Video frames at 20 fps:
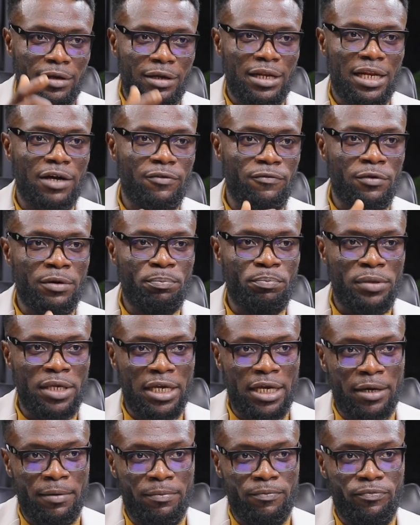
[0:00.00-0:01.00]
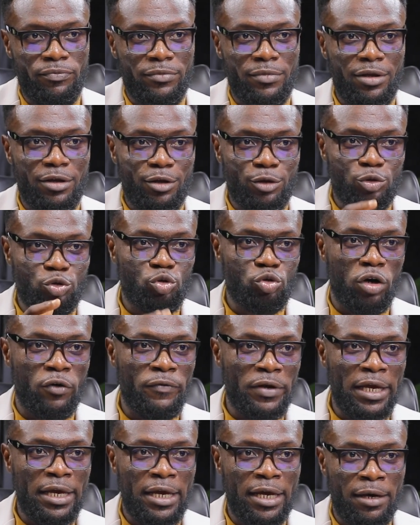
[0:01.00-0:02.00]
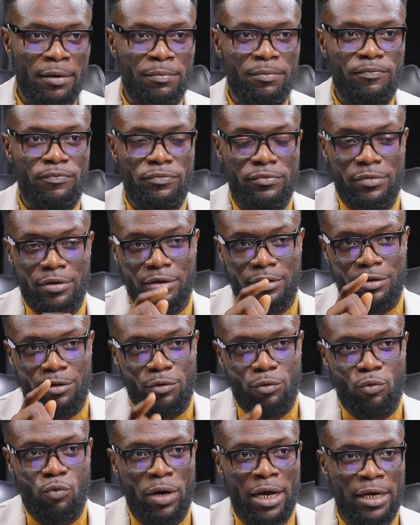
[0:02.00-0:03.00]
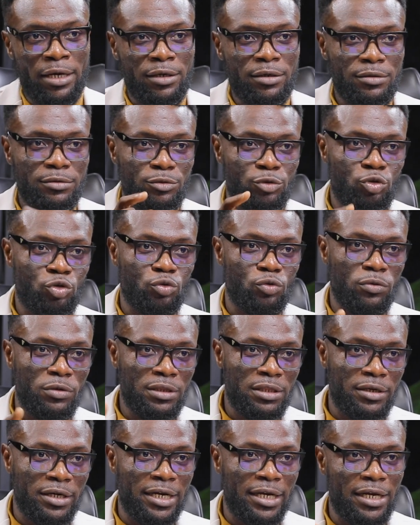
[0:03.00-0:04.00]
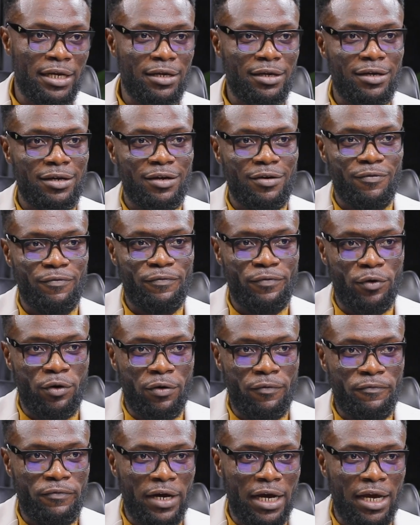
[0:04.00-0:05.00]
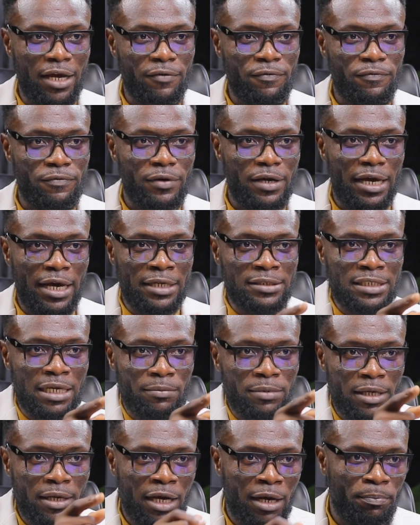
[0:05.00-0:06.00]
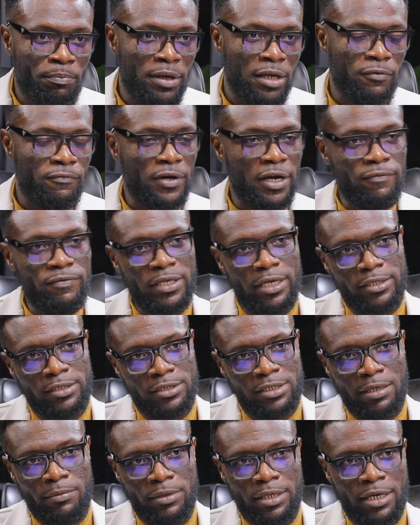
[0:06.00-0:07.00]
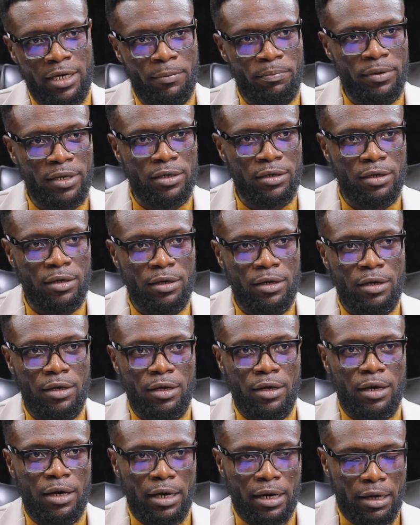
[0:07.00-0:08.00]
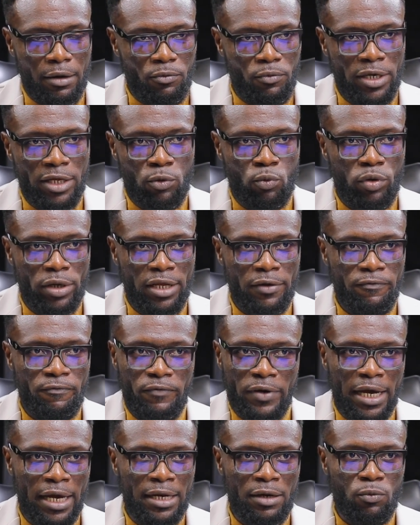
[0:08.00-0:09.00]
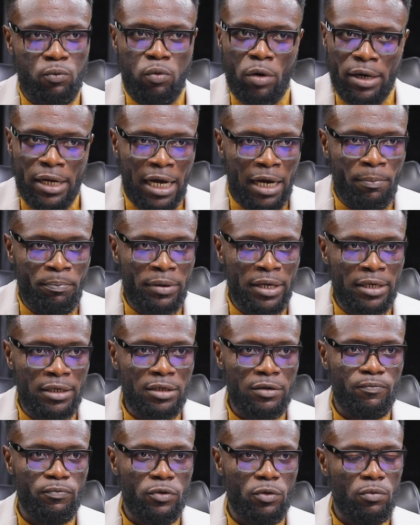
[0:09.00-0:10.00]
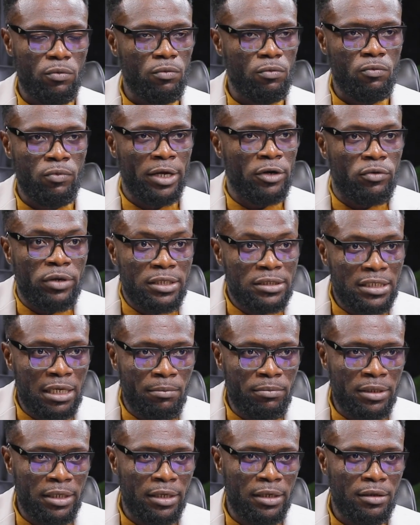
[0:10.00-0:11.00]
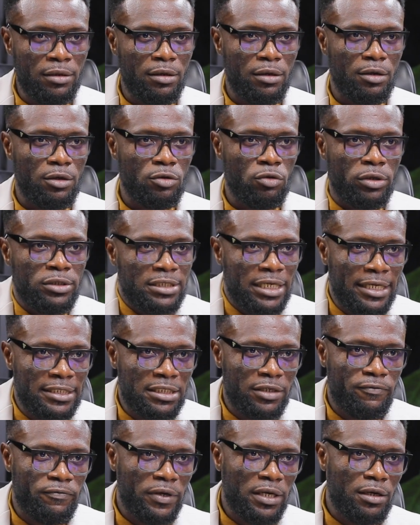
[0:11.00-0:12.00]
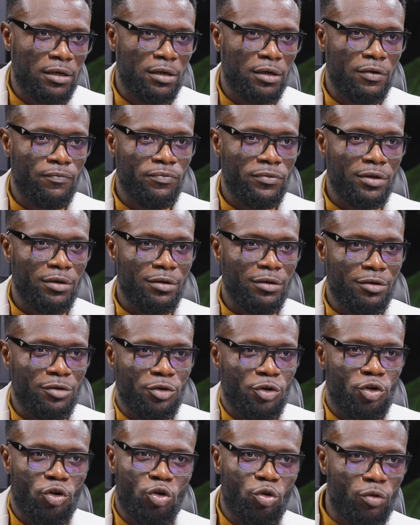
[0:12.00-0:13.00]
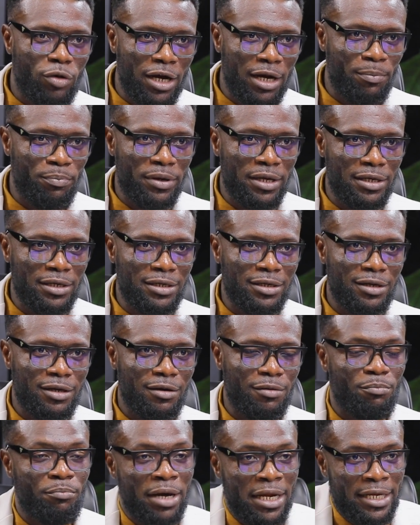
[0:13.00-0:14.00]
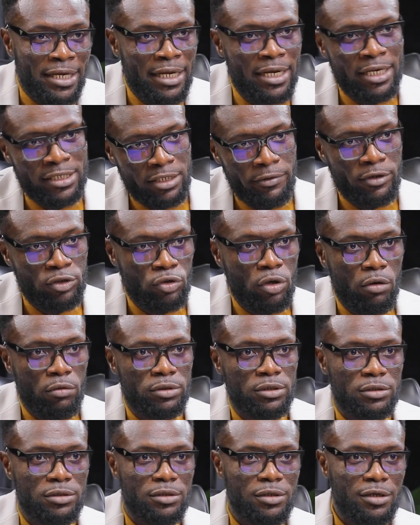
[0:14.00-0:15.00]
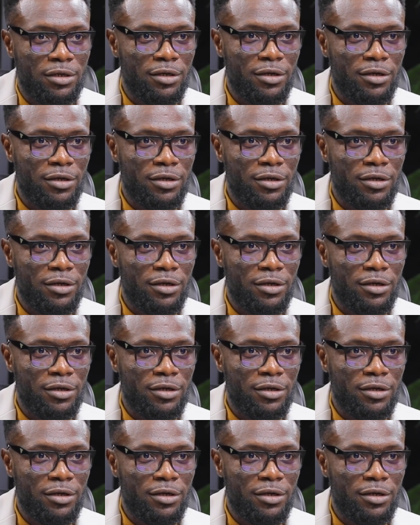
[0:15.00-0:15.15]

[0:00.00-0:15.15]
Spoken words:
11 p.m., 12 a.m., 1, 2, 3, 4, 5, and something happened. 5:30, something happened. We couldn't find what happened. We're doing something, not scientific. You don't know what happened, but yeah, there's a result.